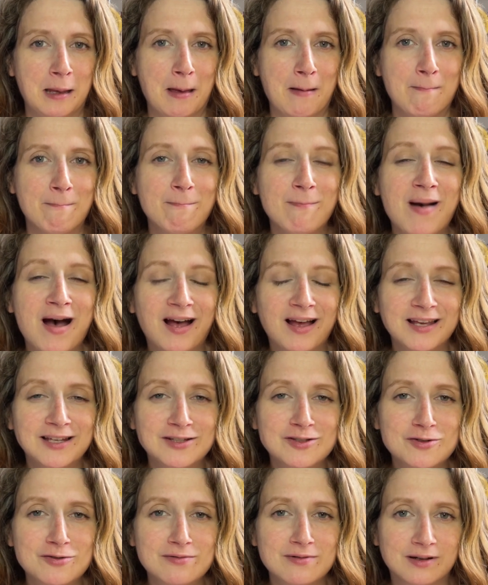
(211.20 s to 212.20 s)
Marie
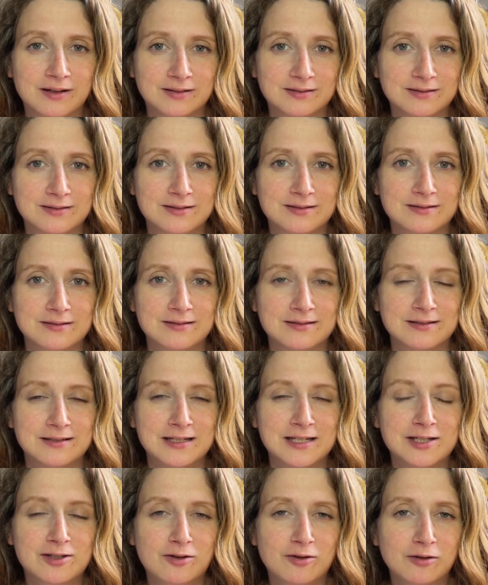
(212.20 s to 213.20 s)
Stuart
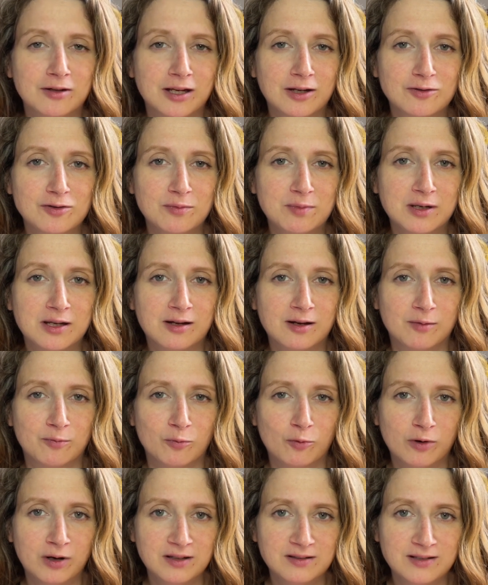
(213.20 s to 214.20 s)
is going to
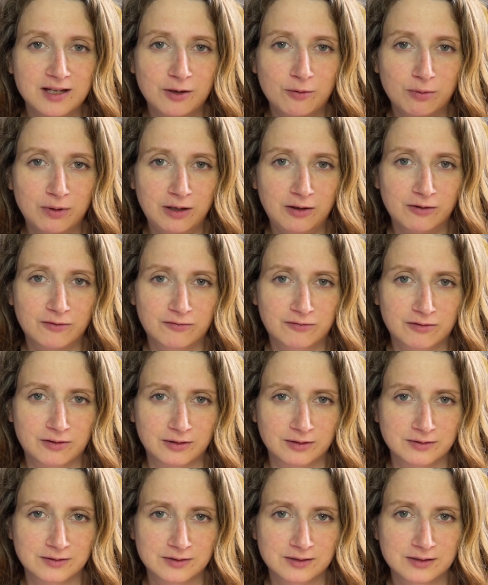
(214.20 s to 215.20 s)
become one day Queen of
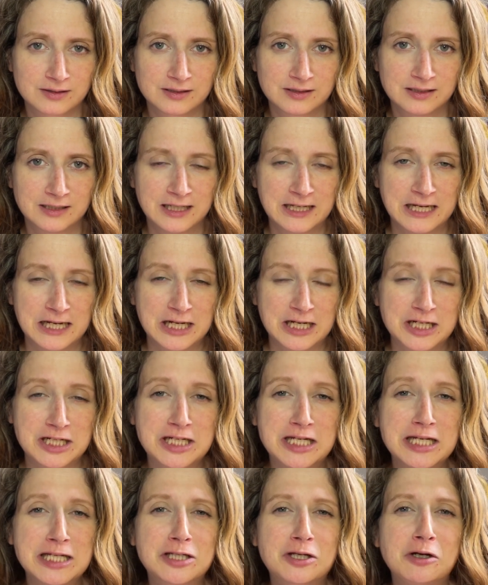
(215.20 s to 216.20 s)
France.
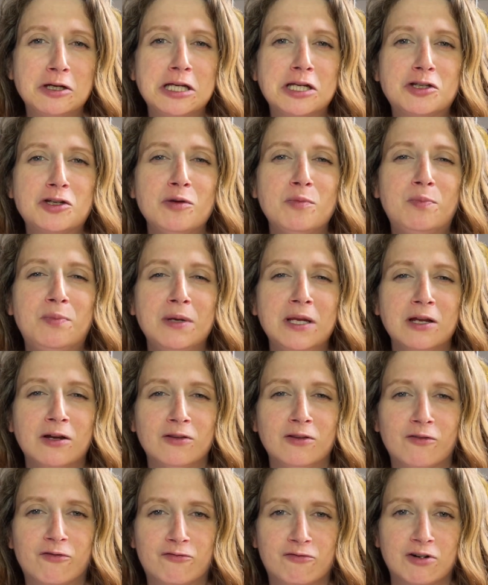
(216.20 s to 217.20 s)
She's going to be on
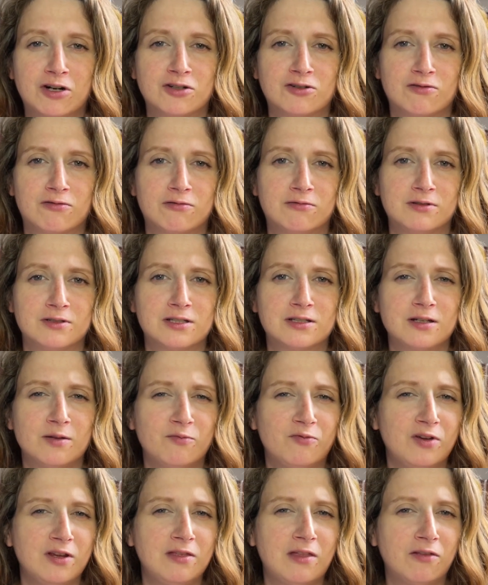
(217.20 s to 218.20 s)
the French throne,
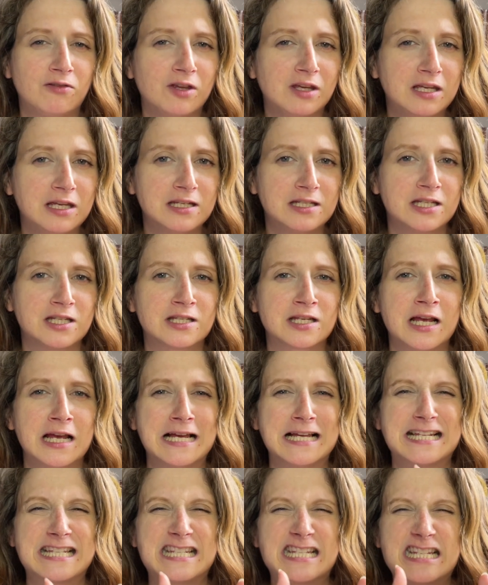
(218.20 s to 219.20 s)
something that the Guises
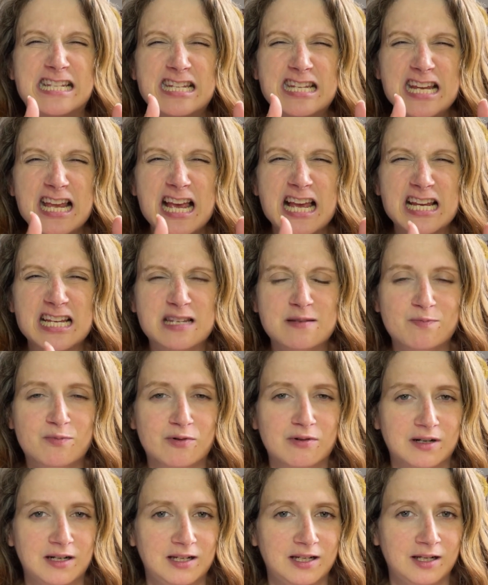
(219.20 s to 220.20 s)

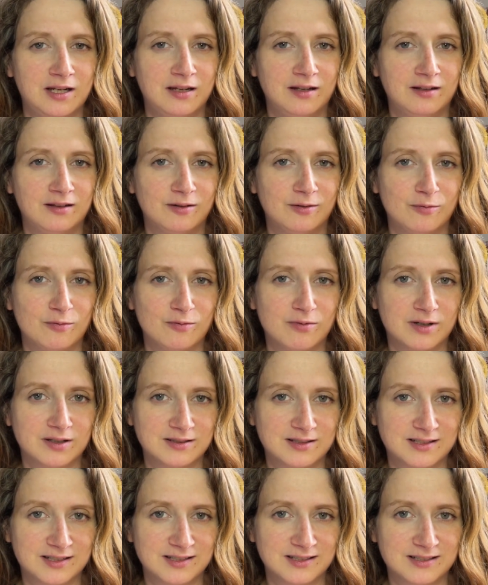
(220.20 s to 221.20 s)
desperately
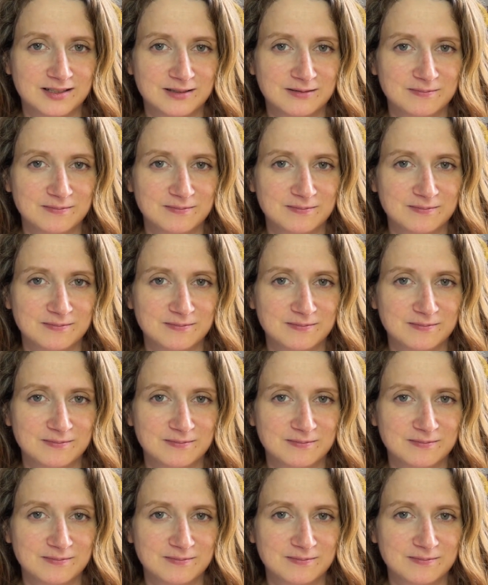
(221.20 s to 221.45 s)
wanted.